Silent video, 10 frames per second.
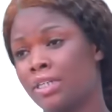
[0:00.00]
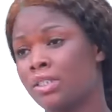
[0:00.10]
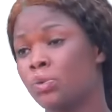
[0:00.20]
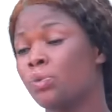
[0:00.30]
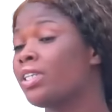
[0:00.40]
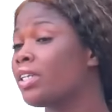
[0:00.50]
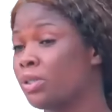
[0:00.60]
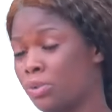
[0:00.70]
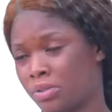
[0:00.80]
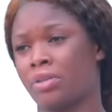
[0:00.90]
Don't worry, she's
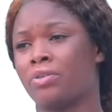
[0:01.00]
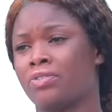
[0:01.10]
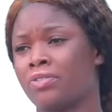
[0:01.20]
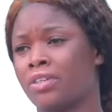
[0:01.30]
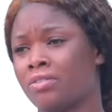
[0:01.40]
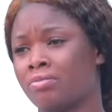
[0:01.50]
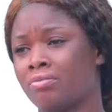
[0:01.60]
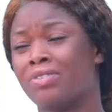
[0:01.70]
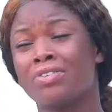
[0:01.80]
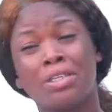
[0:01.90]
fine. We're taking good
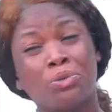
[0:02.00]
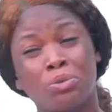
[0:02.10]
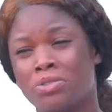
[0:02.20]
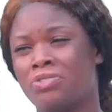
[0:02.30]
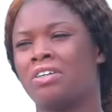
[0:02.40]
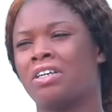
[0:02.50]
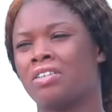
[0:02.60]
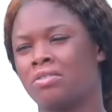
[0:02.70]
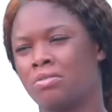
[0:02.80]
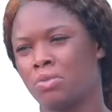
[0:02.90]
care of her.
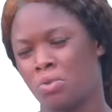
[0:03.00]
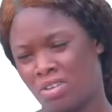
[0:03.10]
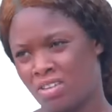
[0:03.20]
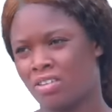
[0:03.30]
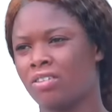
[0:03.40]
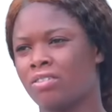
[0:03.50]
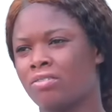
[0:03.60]
Everything will be fine.